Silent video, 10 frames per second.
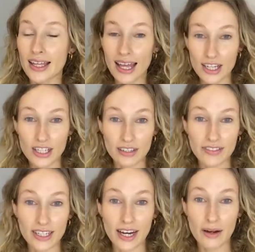lash
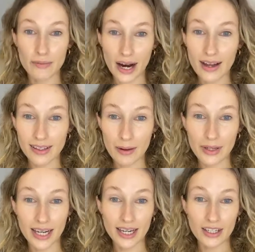lifting and brow
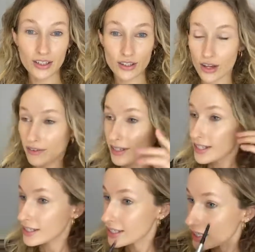laminating
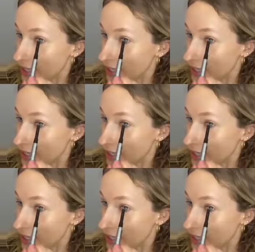service.